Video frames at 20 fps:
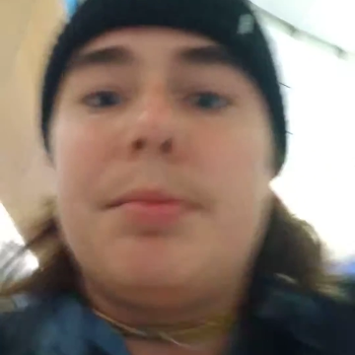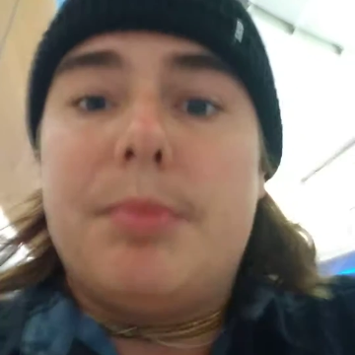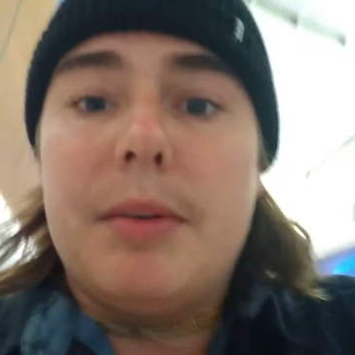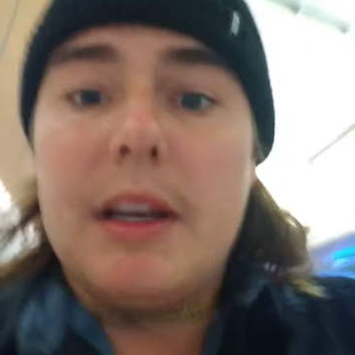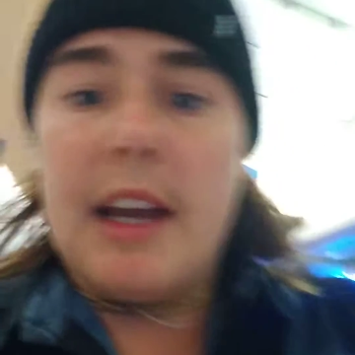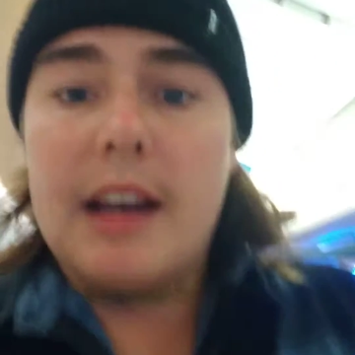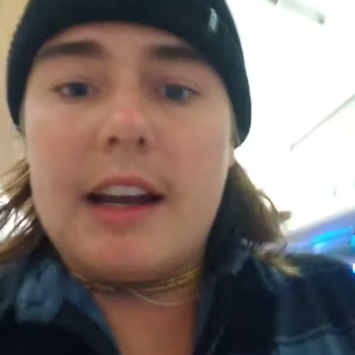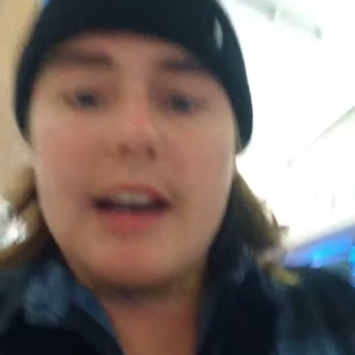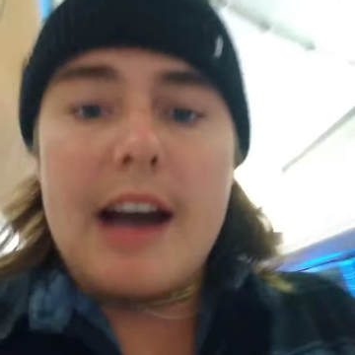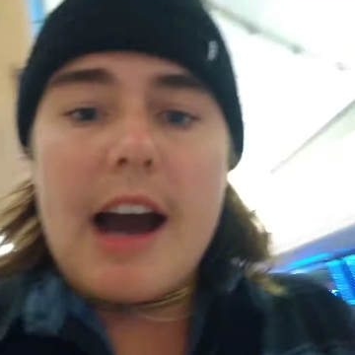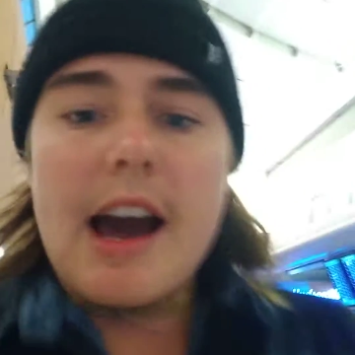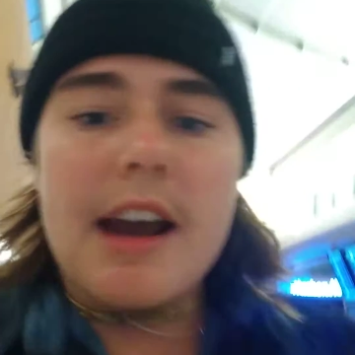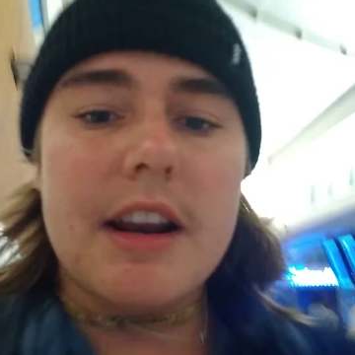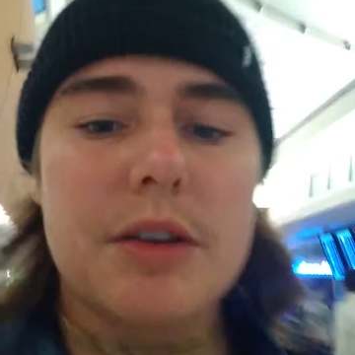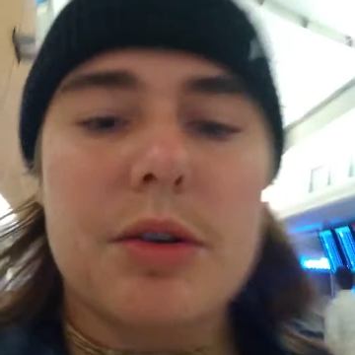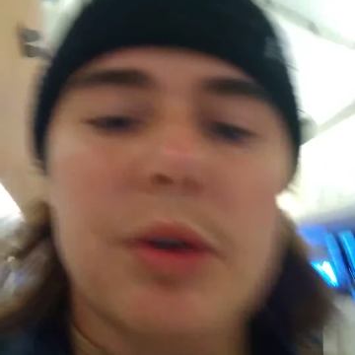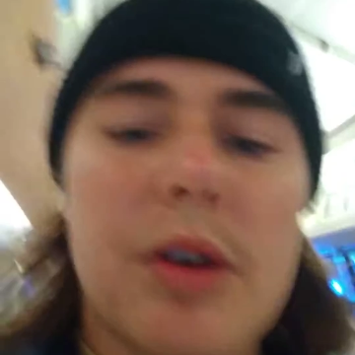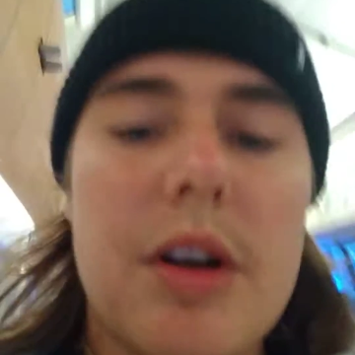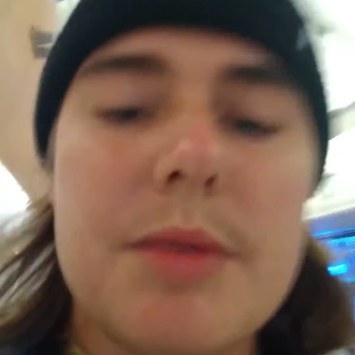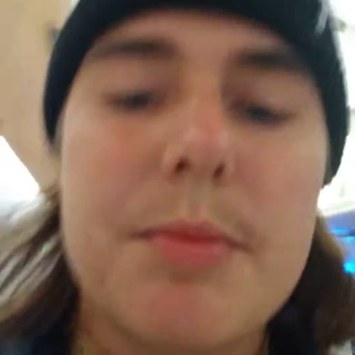being guided
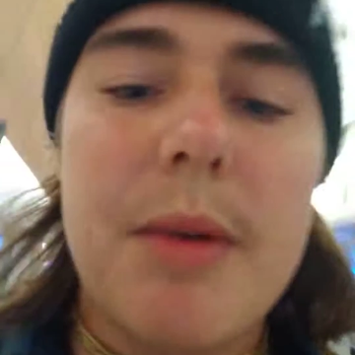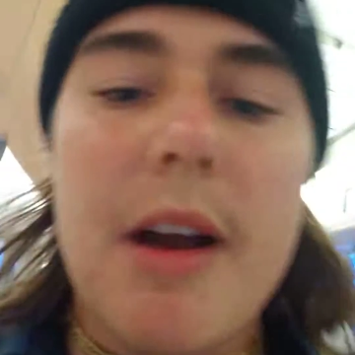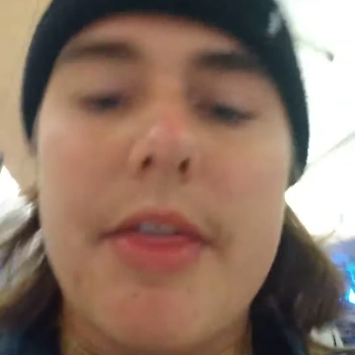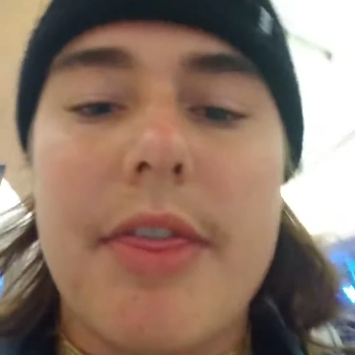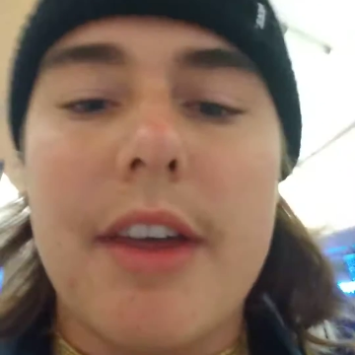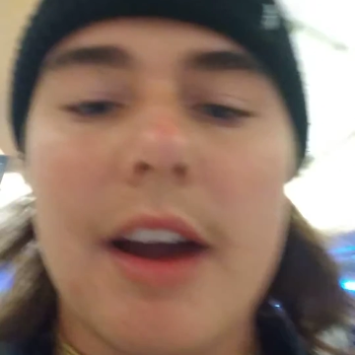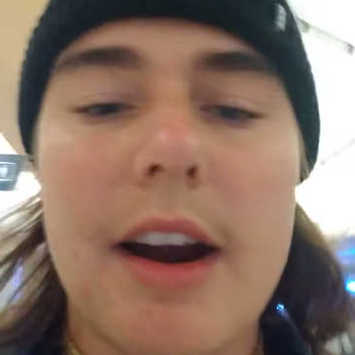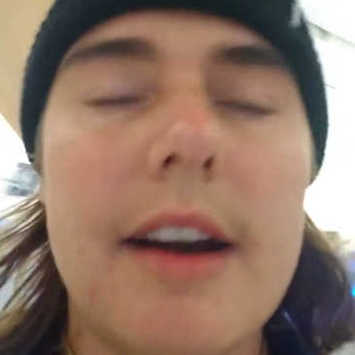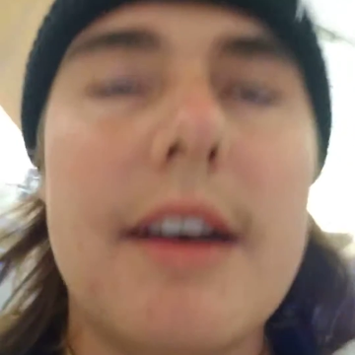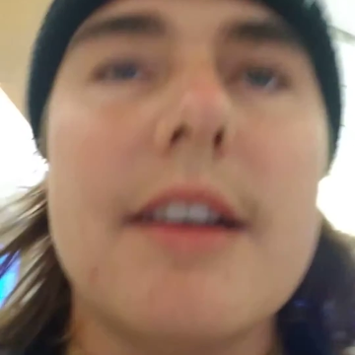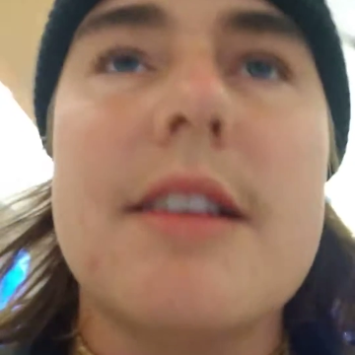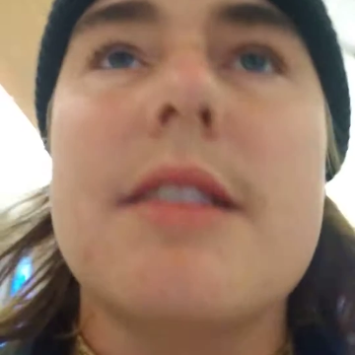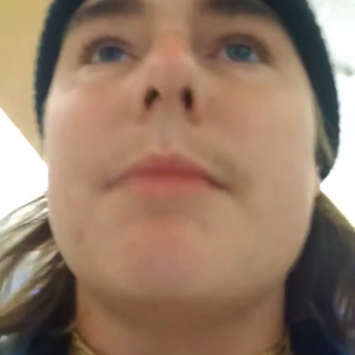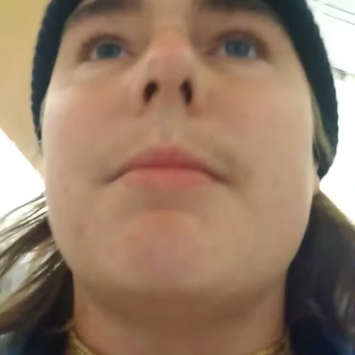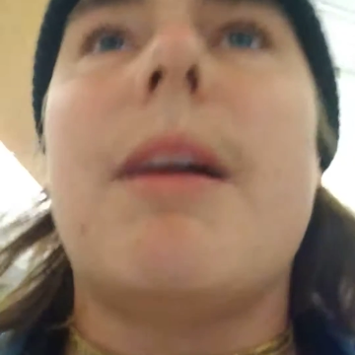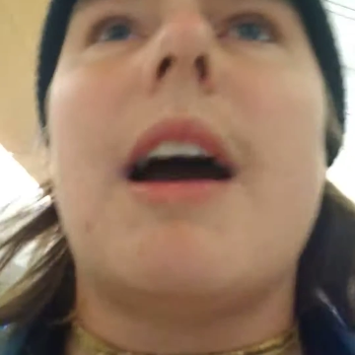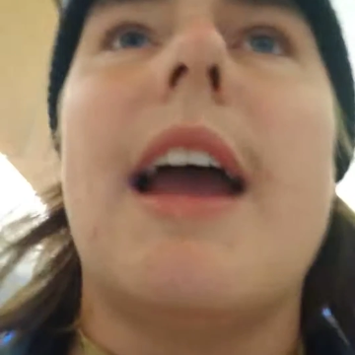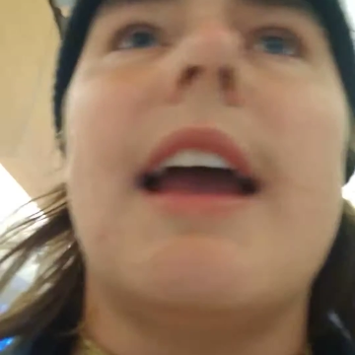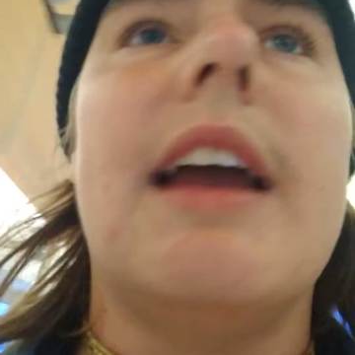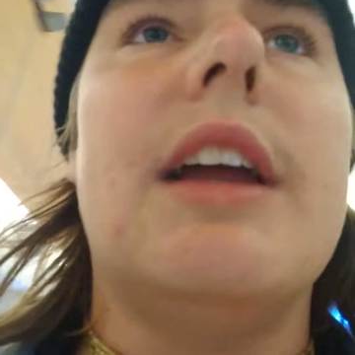towards breatharianism
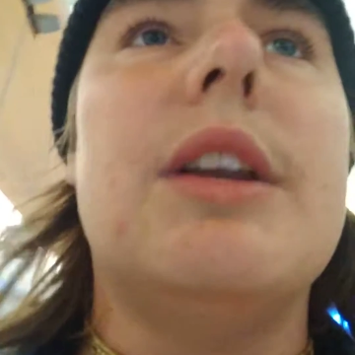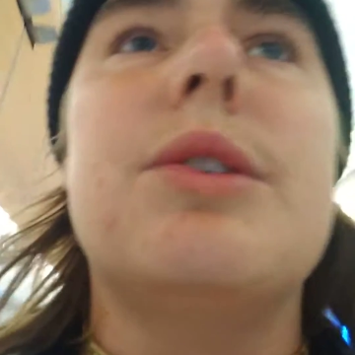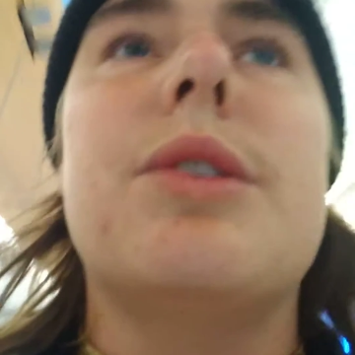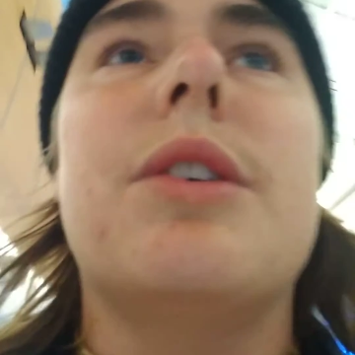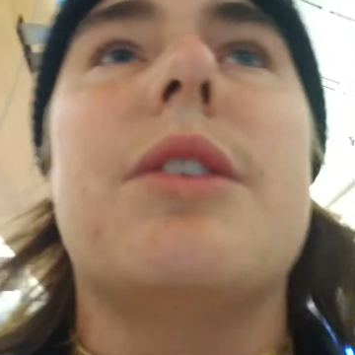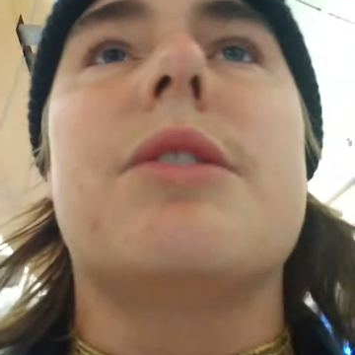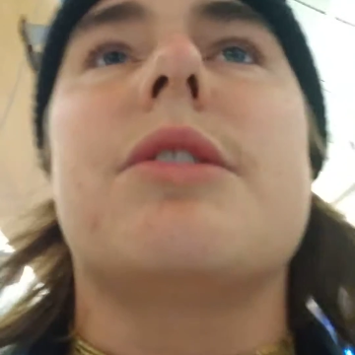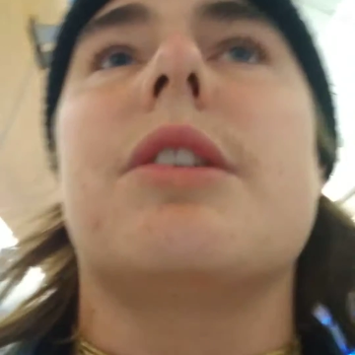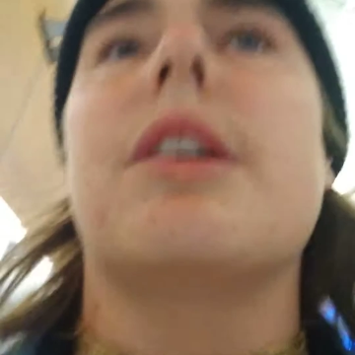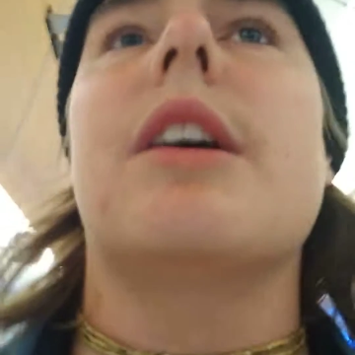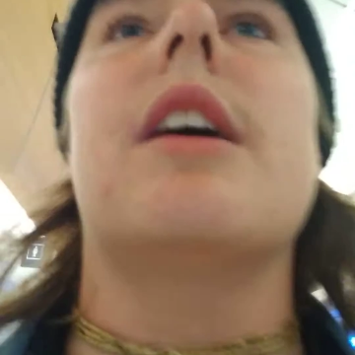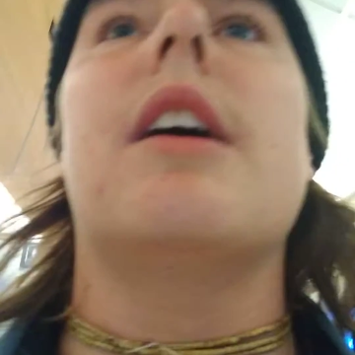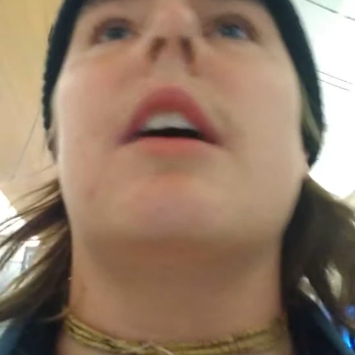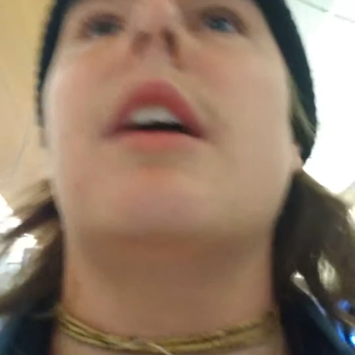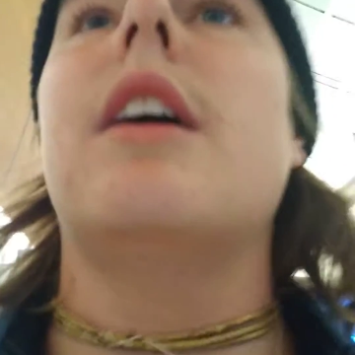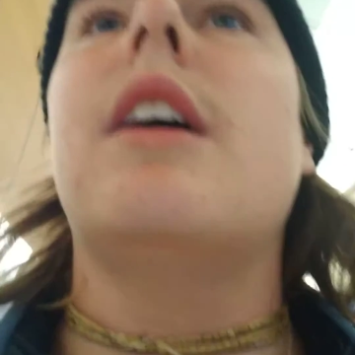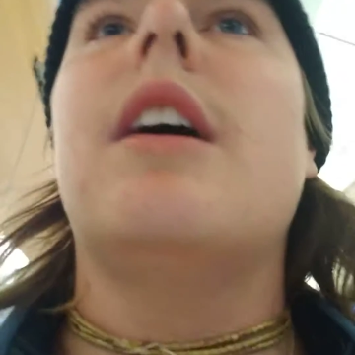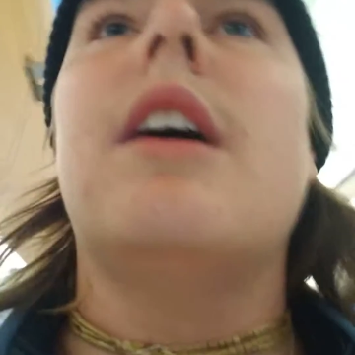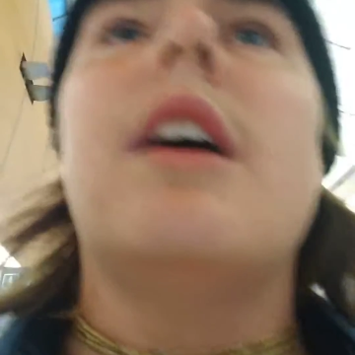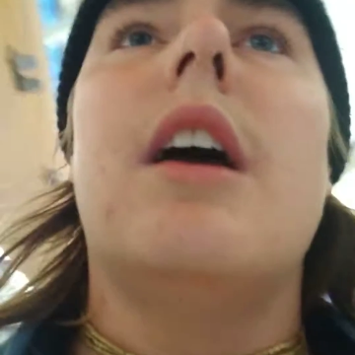by angels or
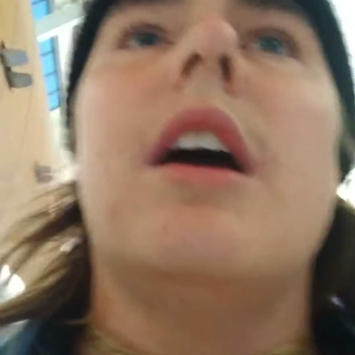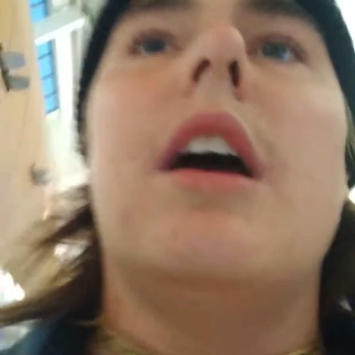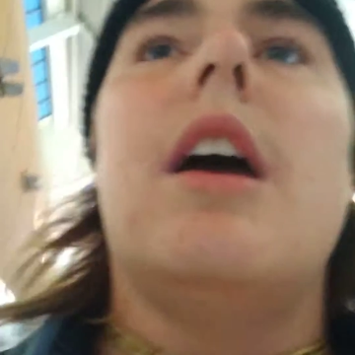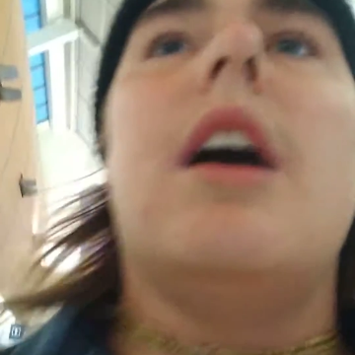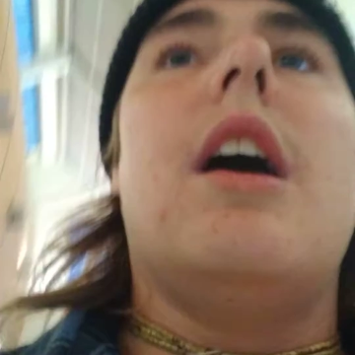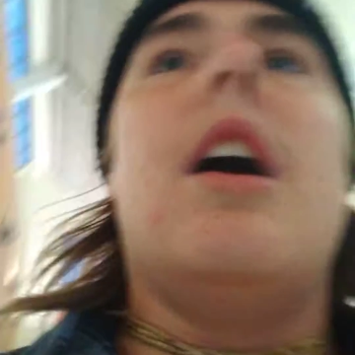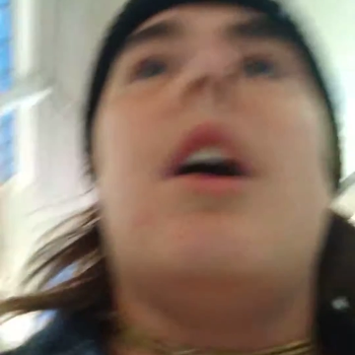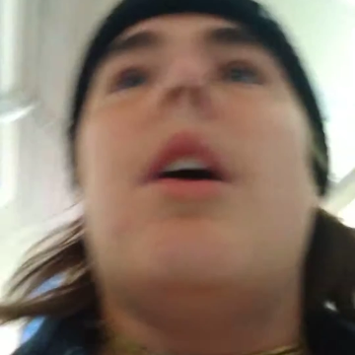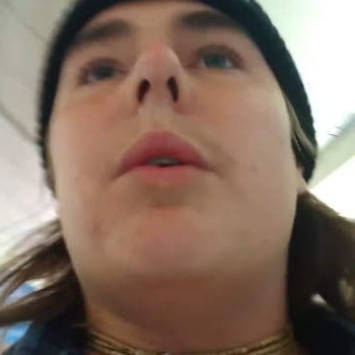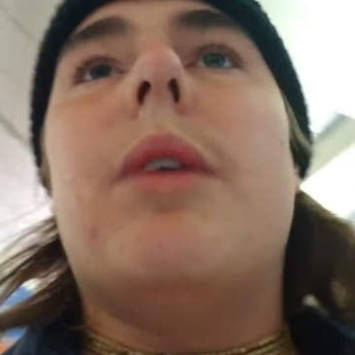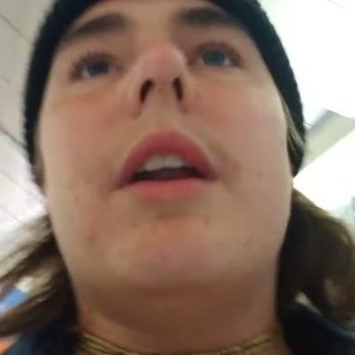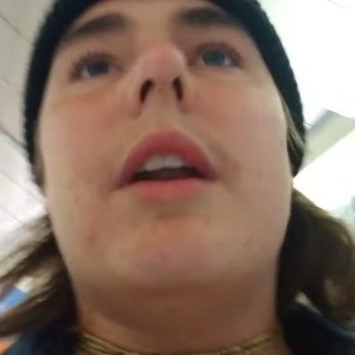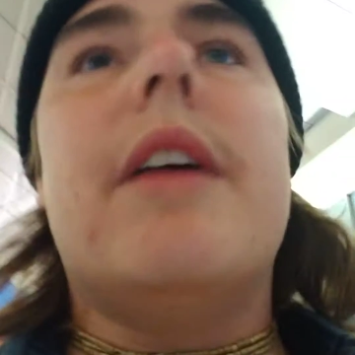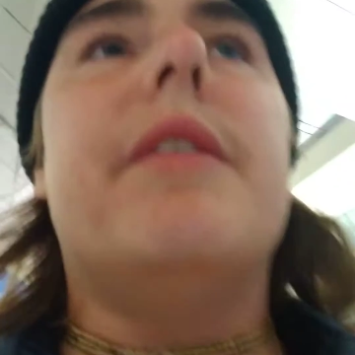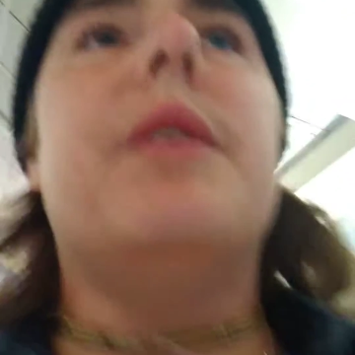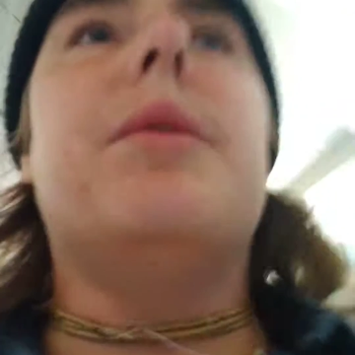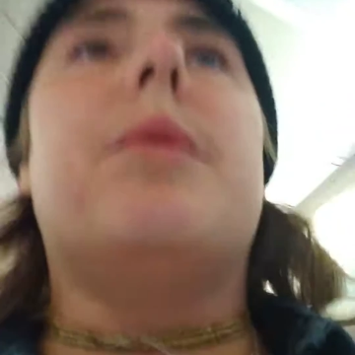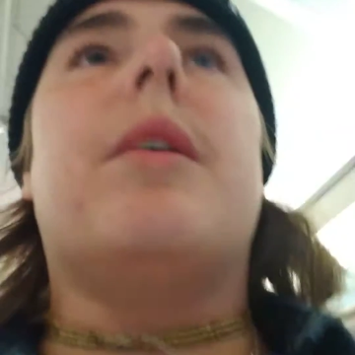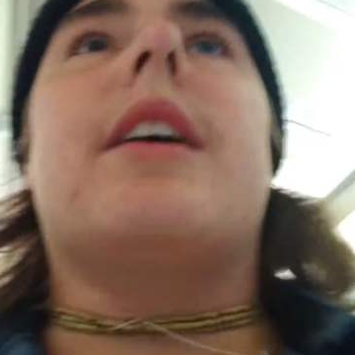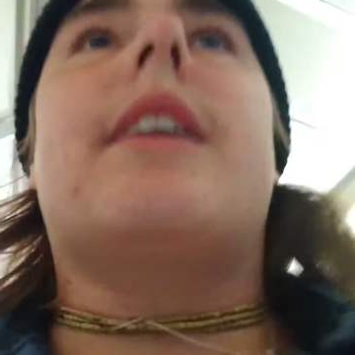whatever
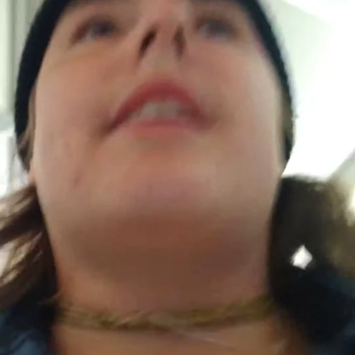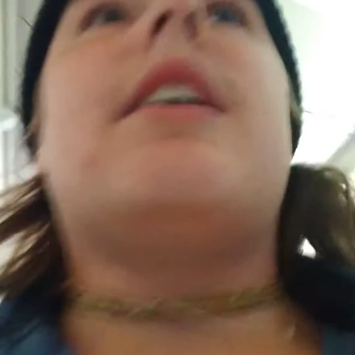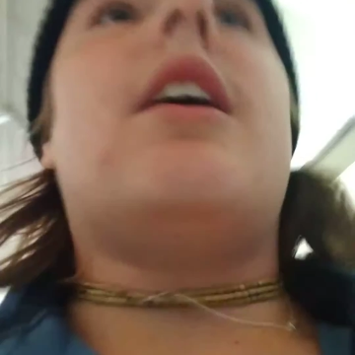you want to